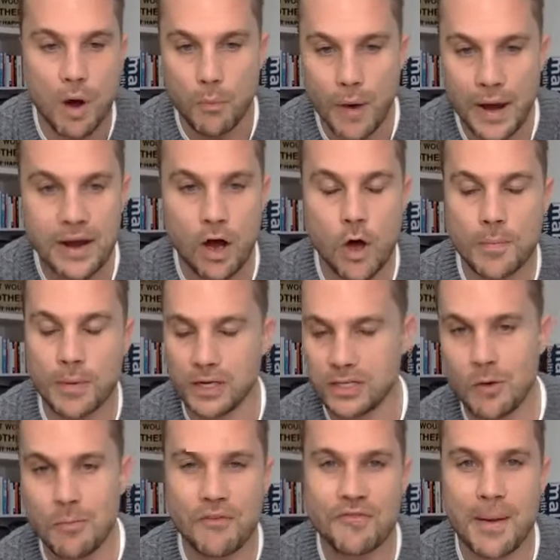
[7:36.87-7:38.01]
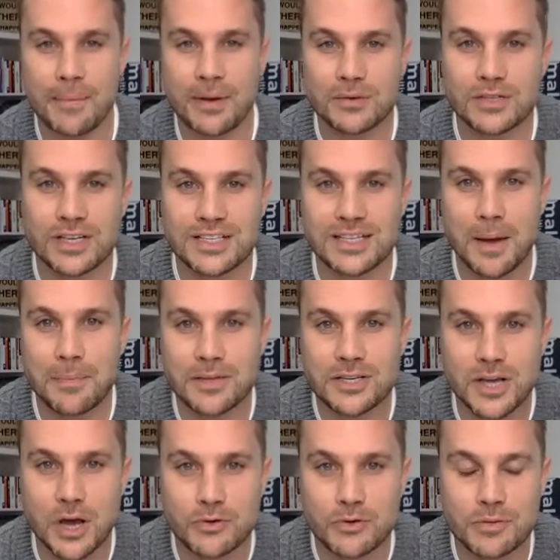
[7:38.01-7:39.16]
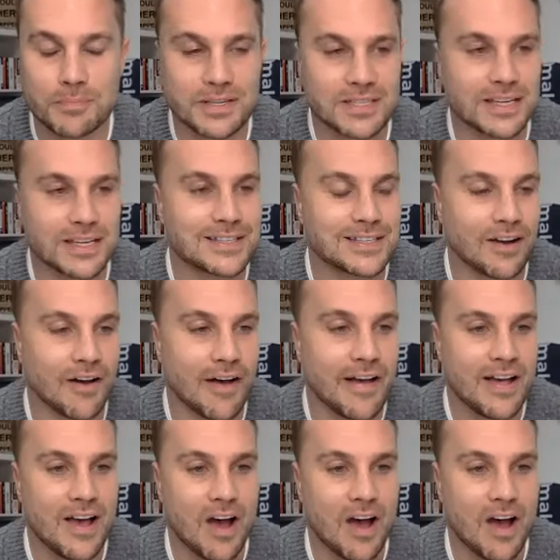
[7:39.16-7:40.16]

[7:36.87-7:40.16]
went home and I told my family I was going to set up this coaching business, and I